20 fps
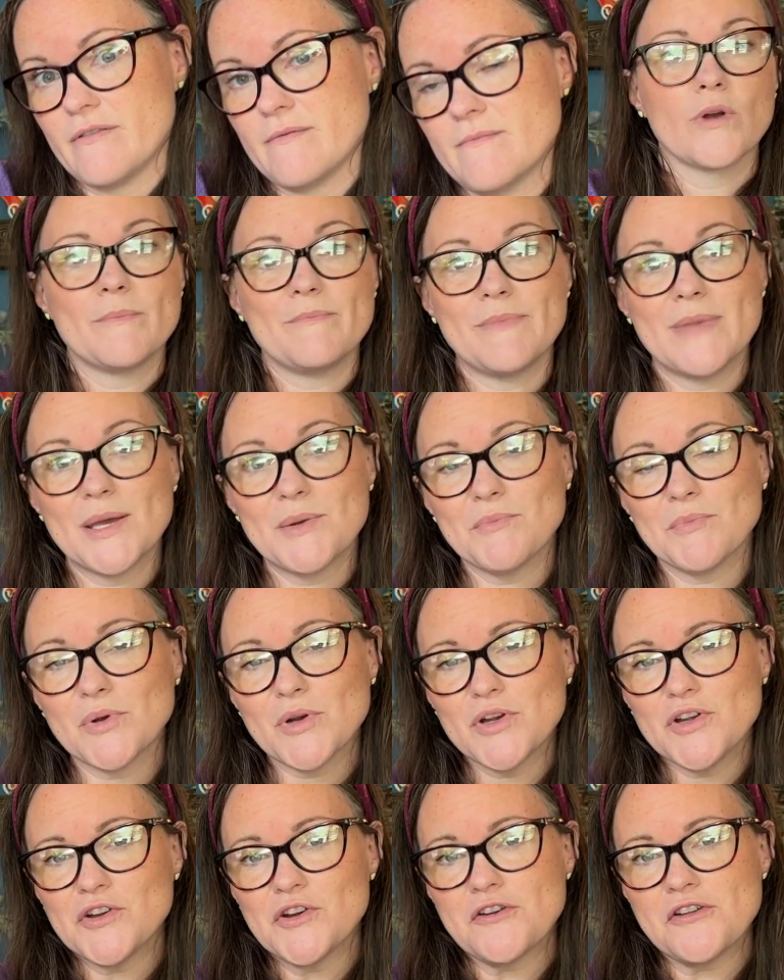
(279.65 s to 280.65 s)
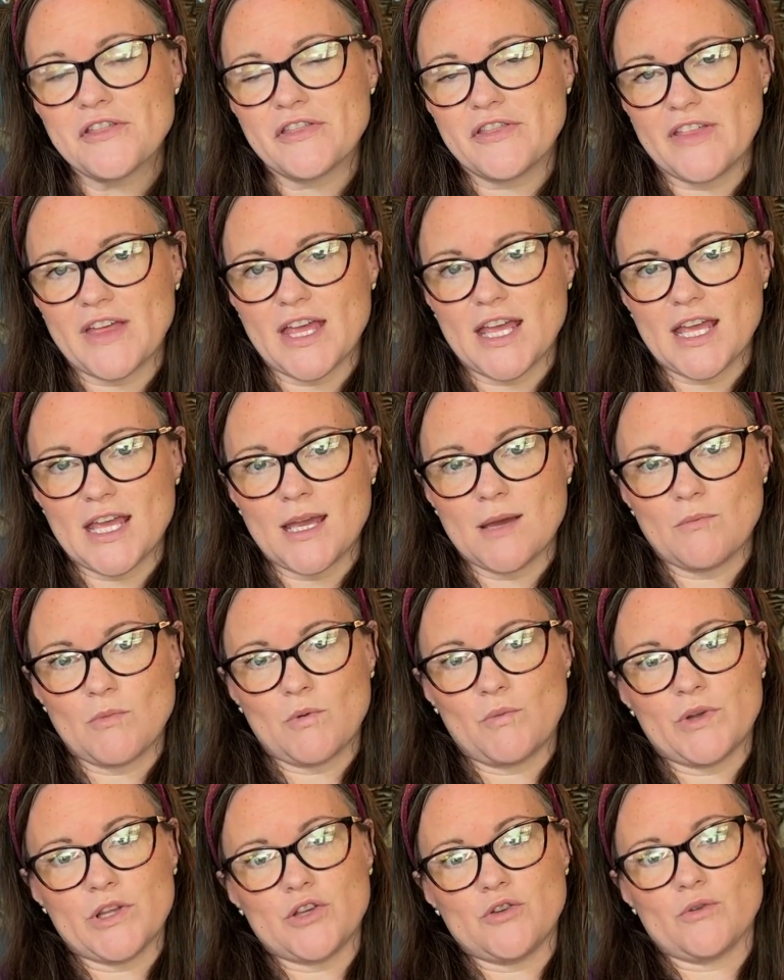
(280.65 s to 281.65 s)
Remember your theme
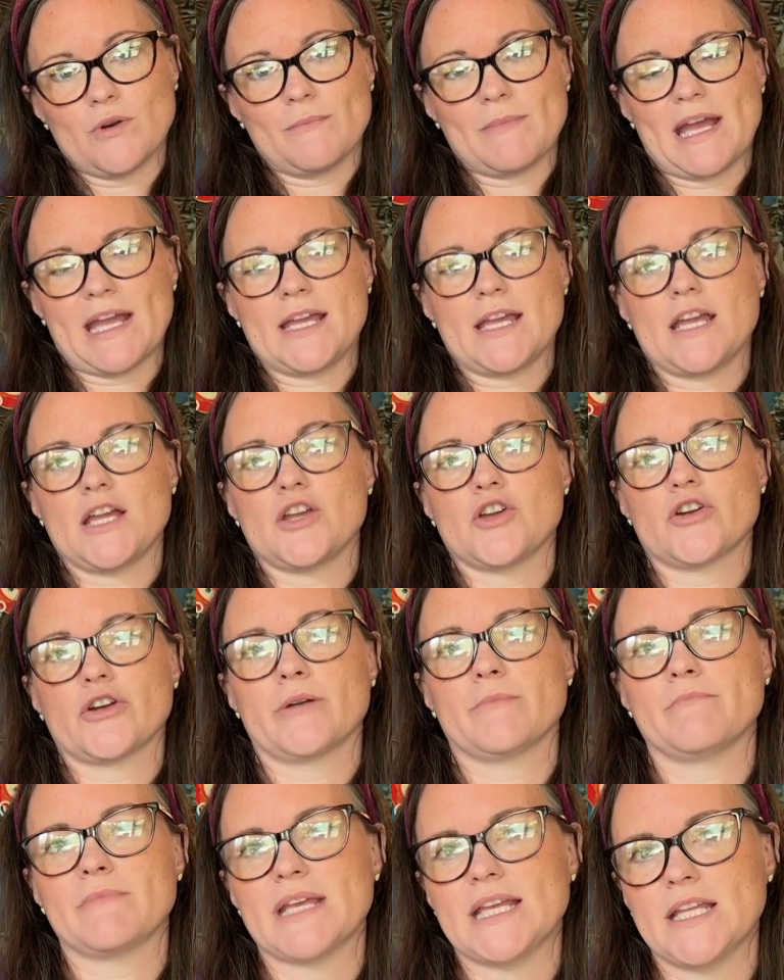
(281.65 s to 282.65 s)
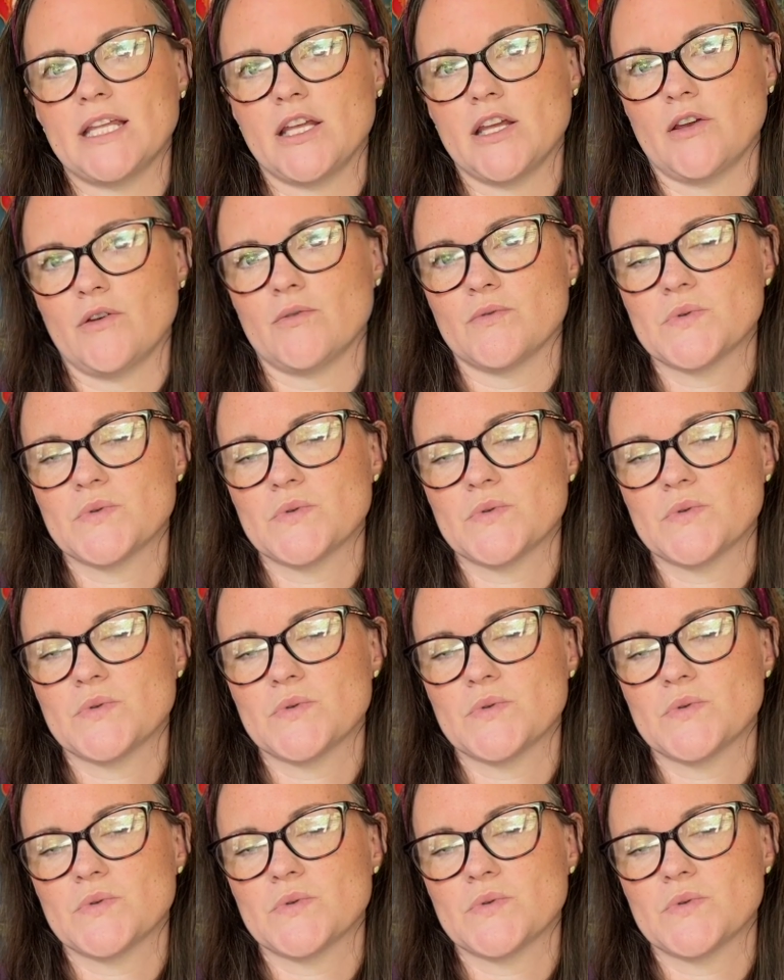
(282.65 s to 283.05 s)
when you're making your menu.